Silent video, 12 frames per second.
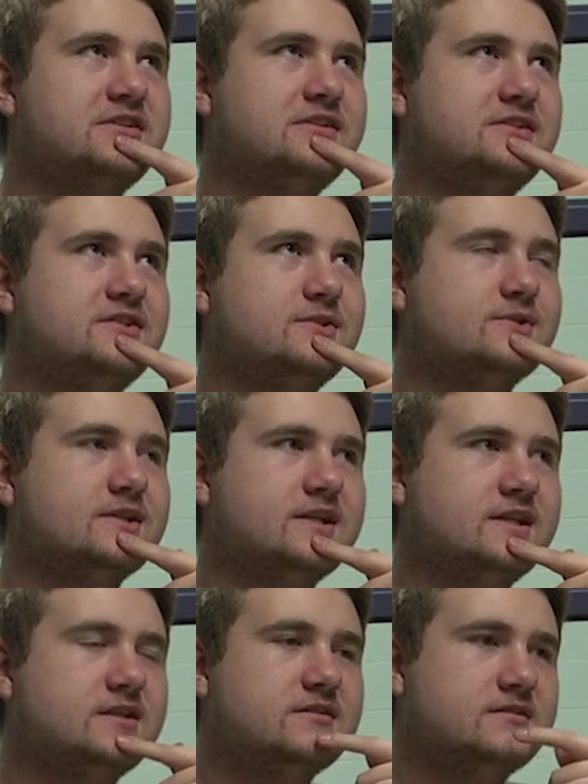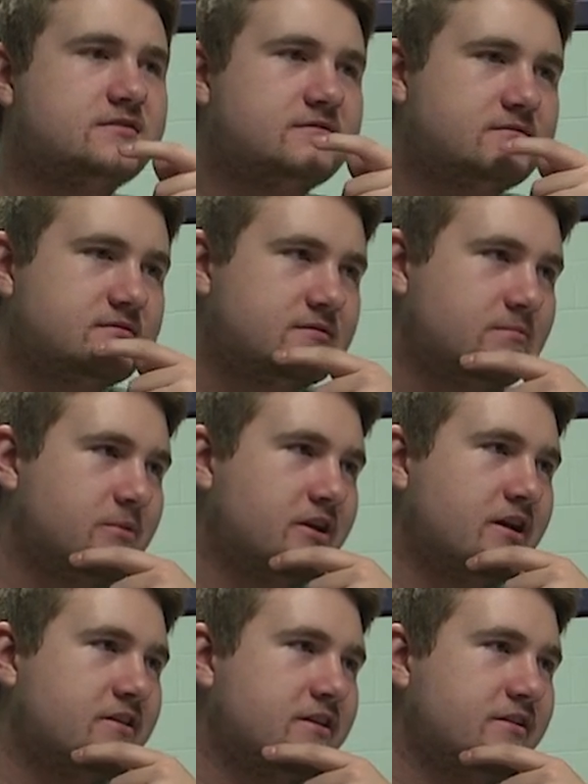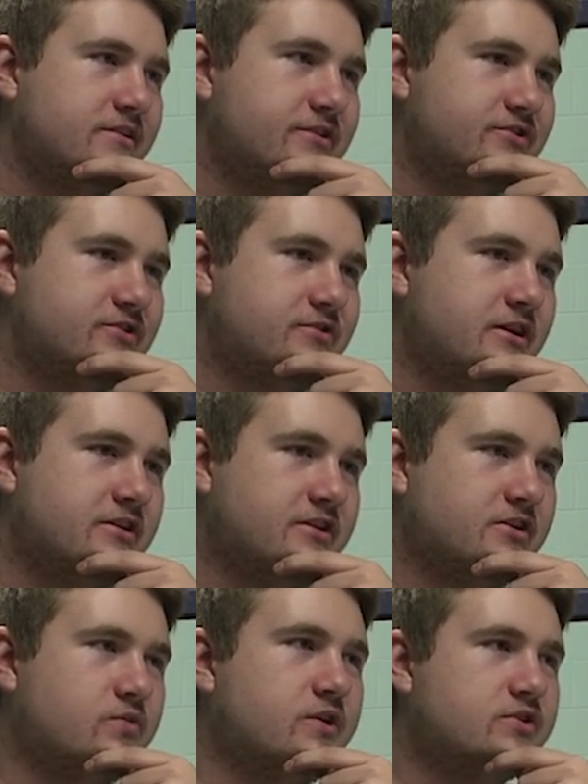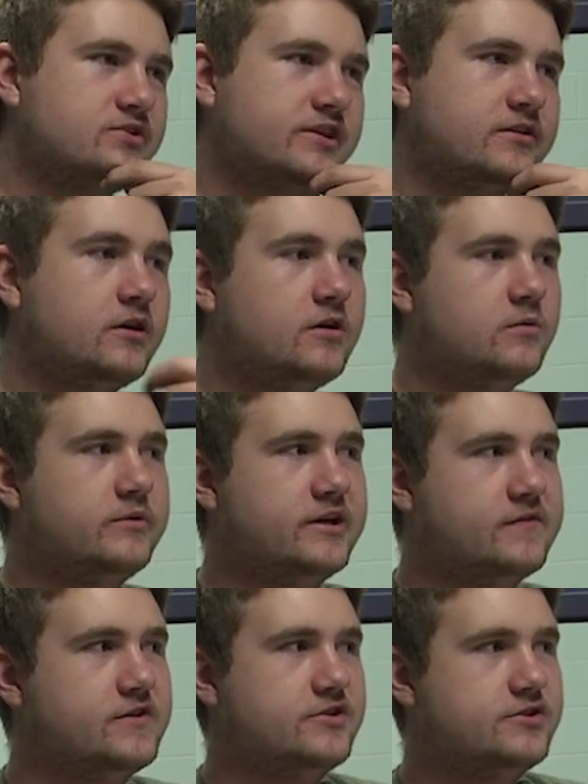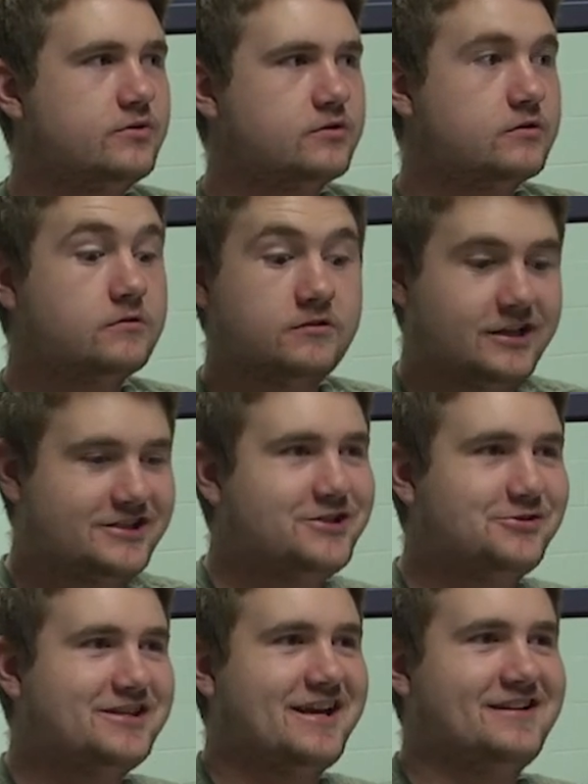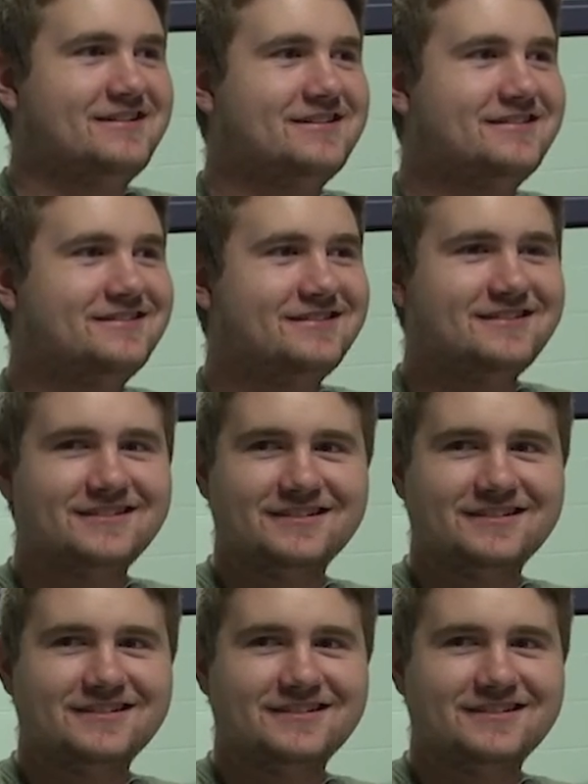a joke. But I think the creator's like, oh, we have that joke. Let's use it.